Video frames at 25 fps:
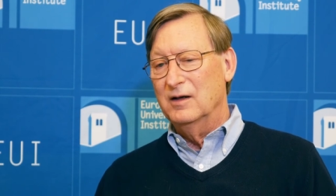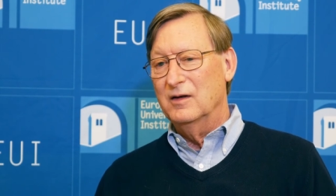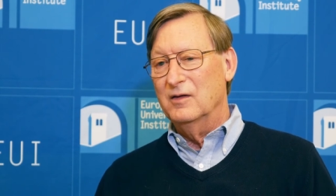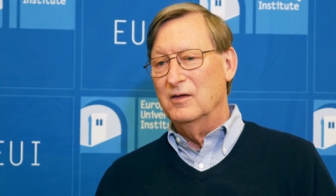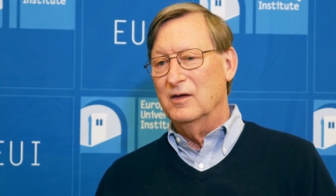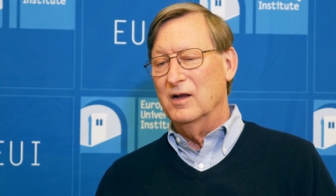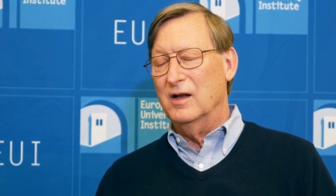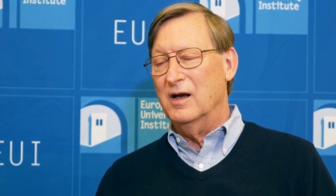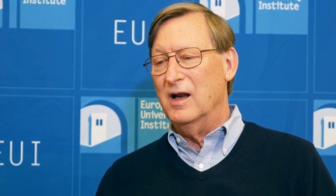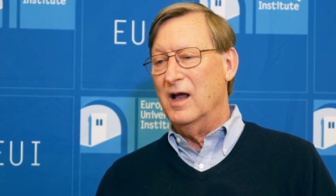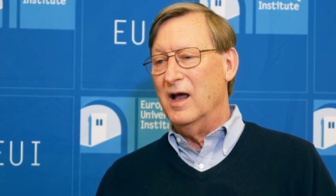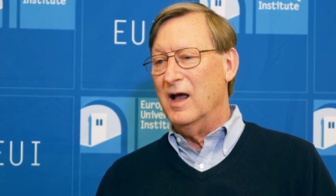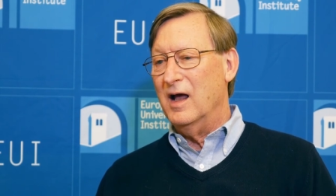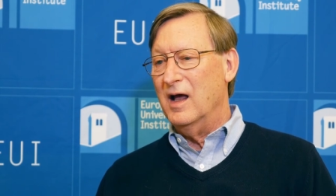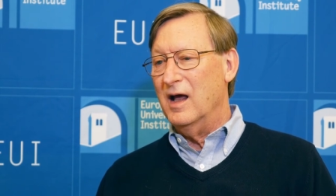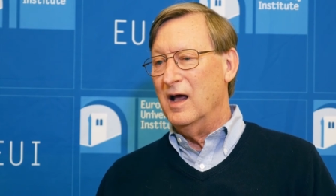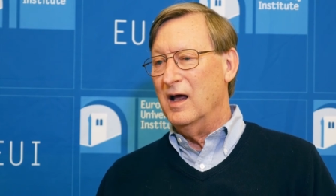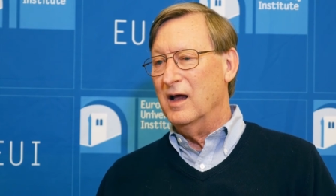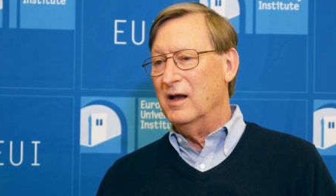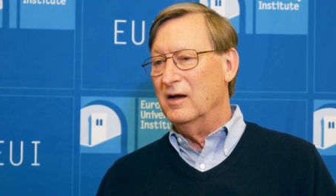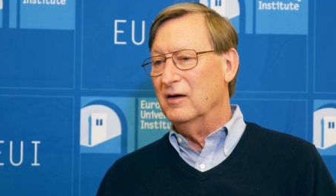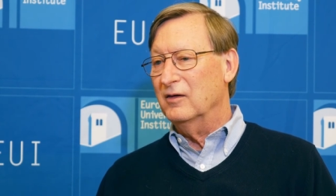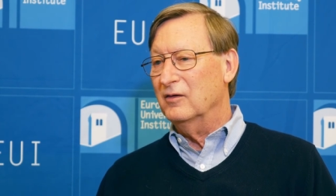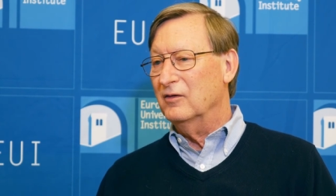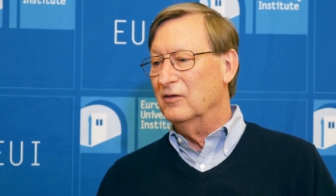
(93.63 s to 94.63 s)
that
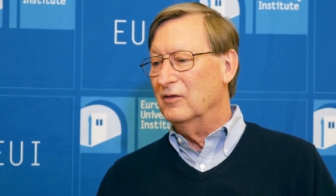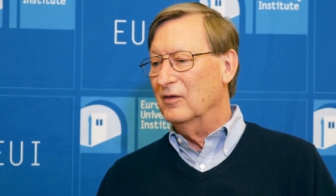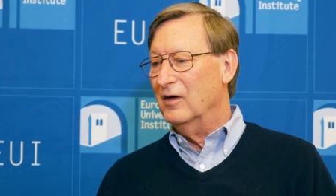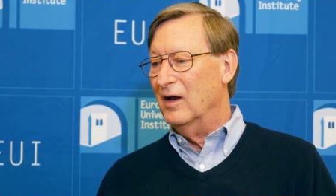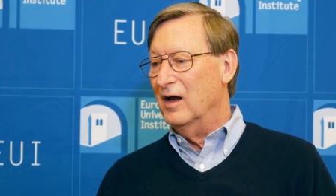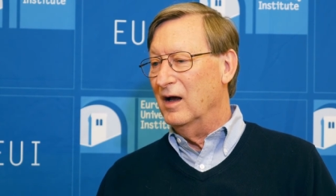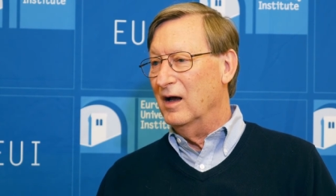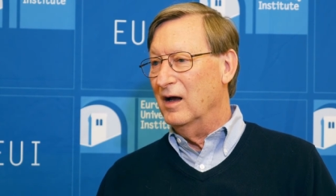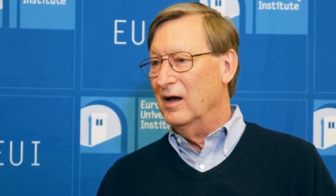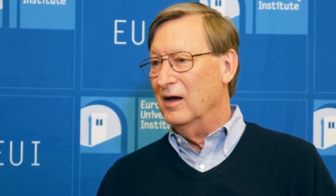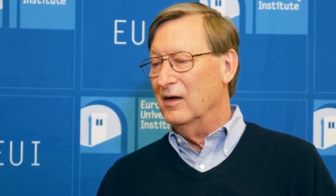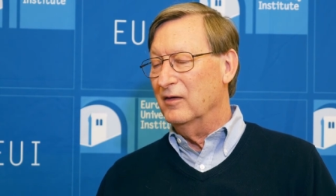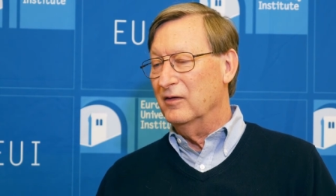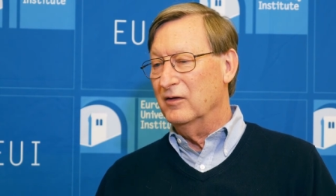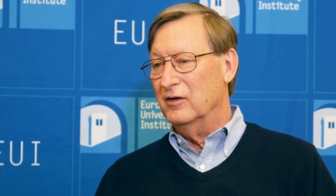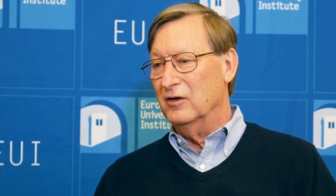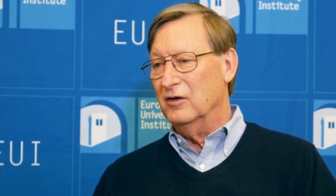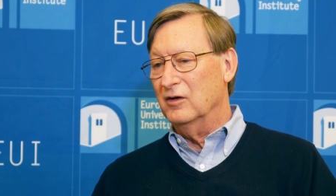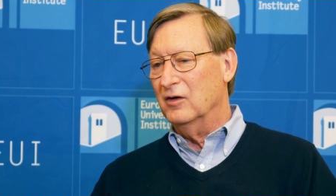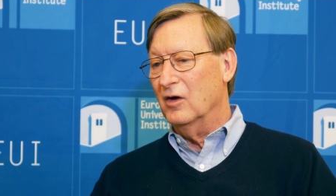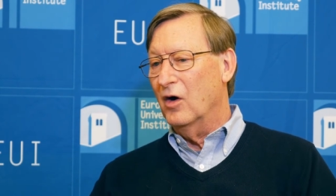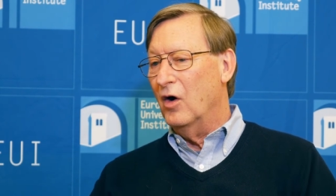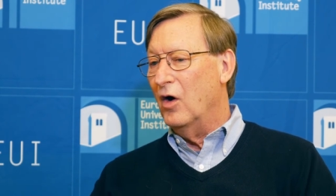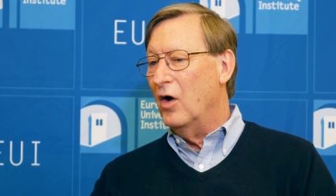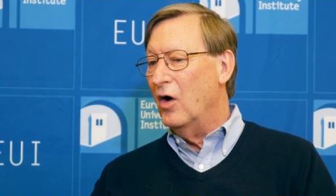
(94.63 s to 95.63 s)
has uh, the,
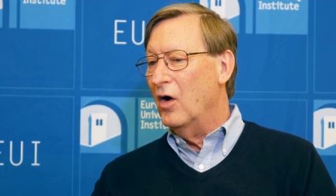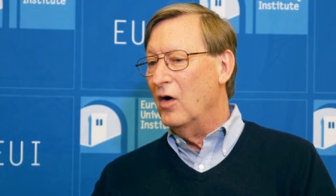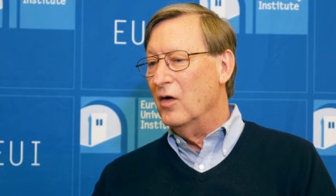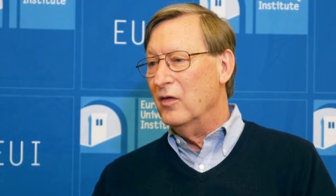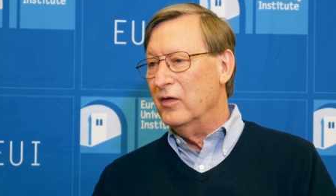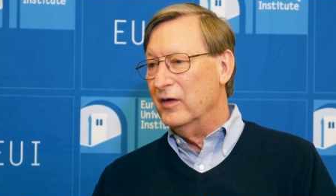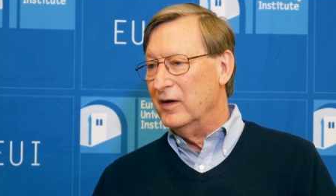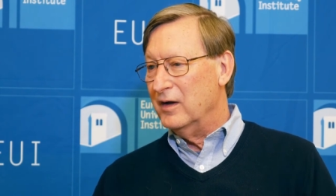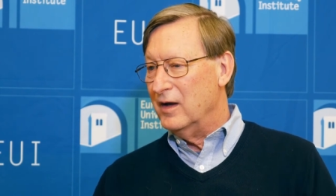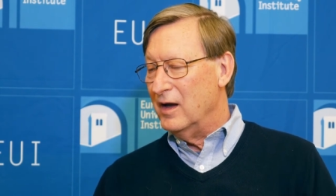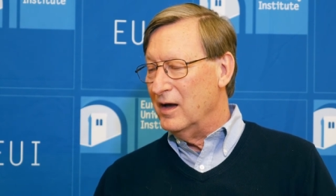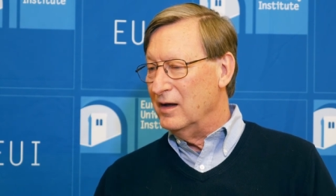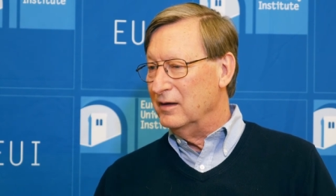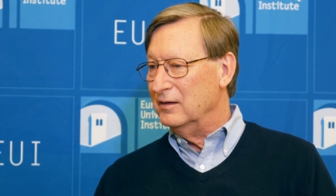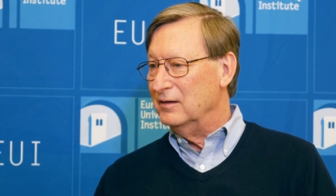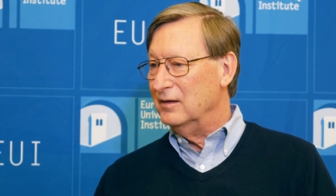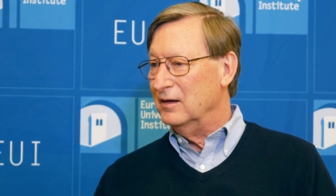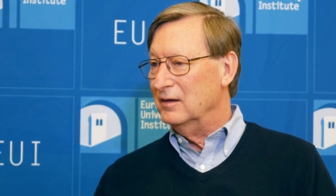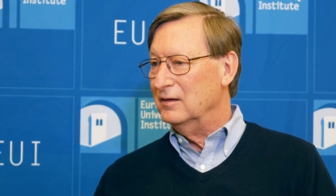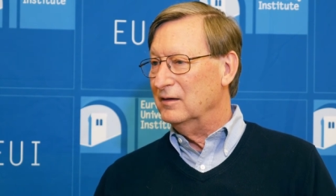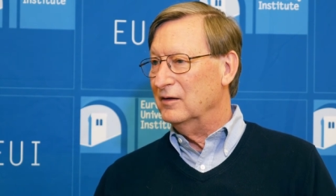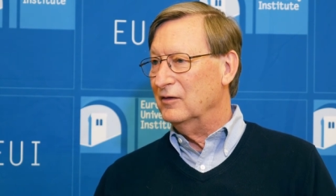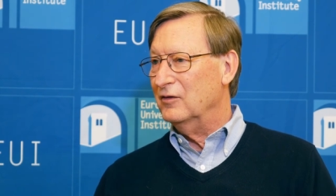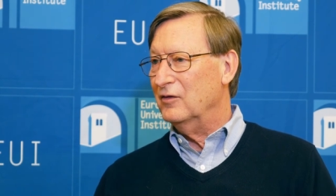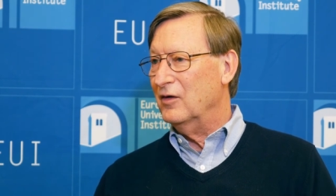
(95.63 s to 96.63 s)
all the
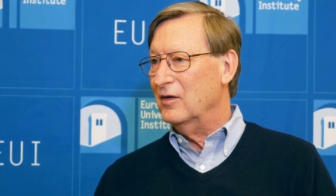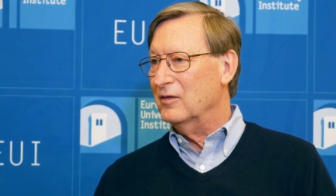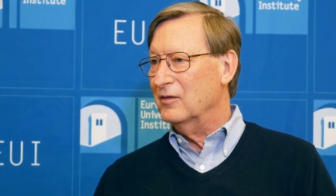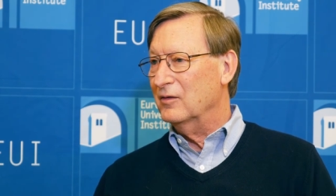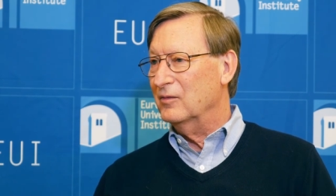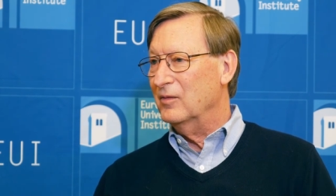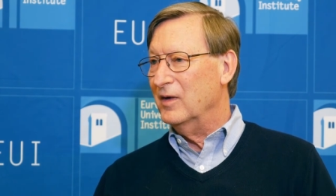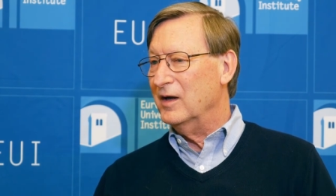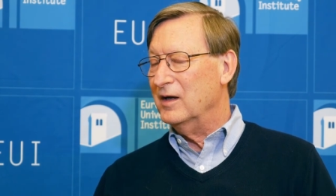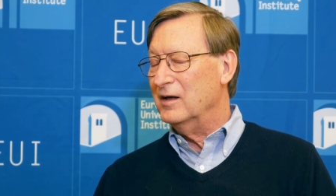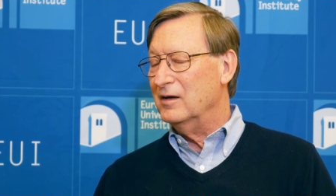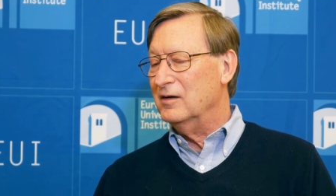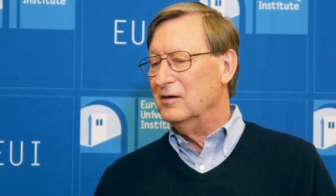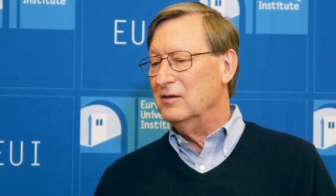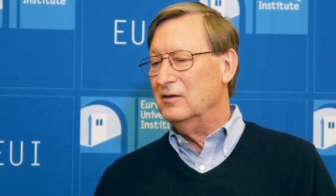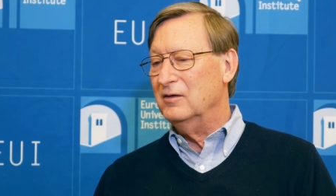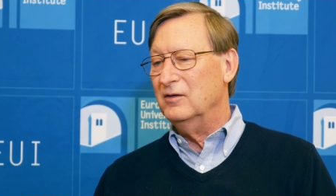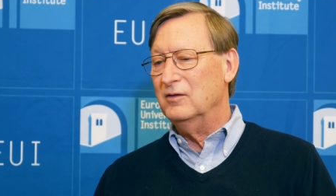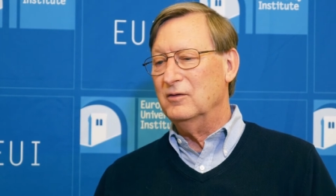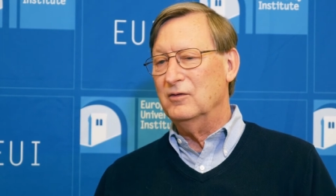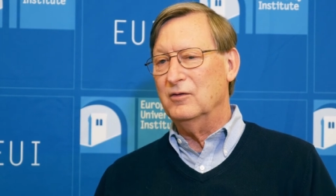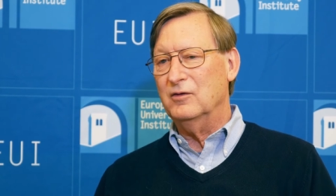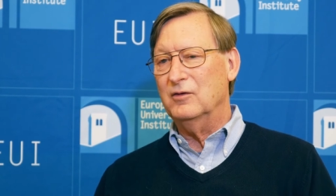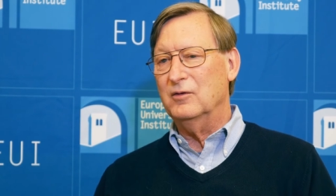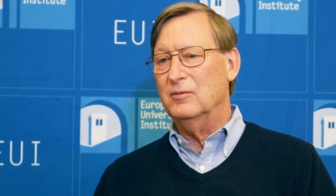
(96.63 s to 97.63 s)
content that's on the regular
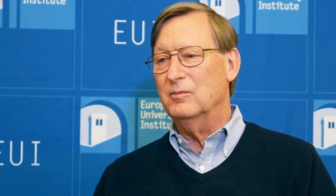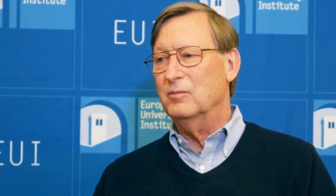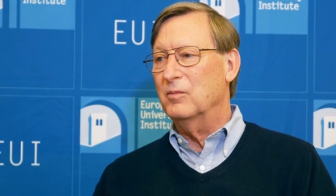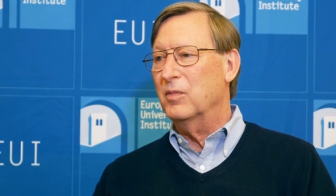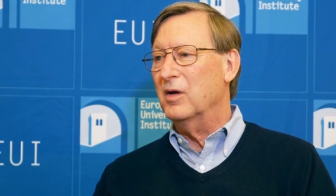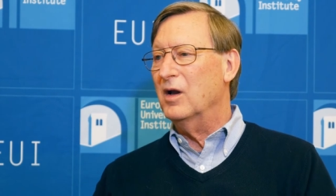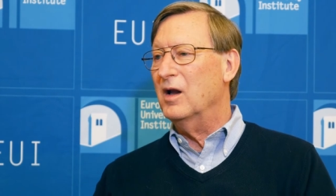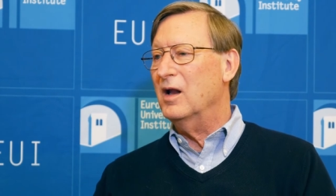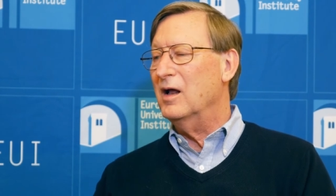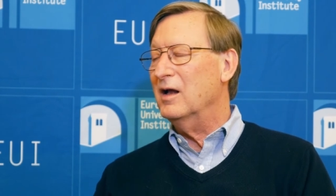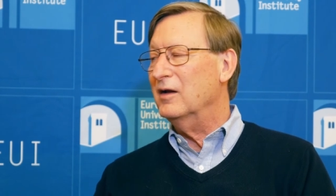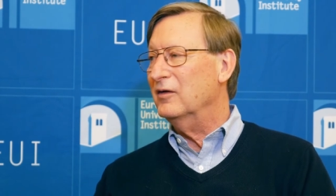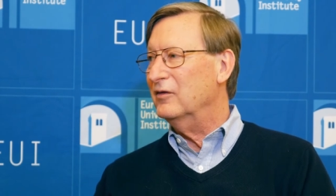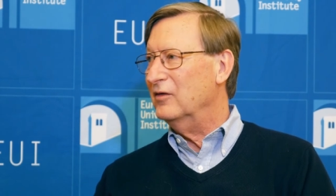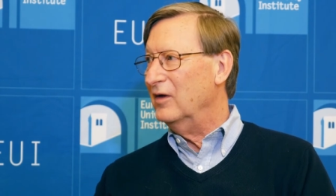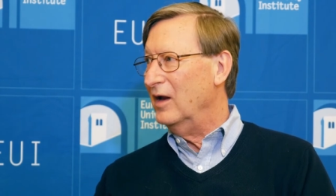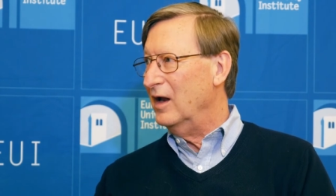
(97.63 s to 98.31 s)
YouTube plus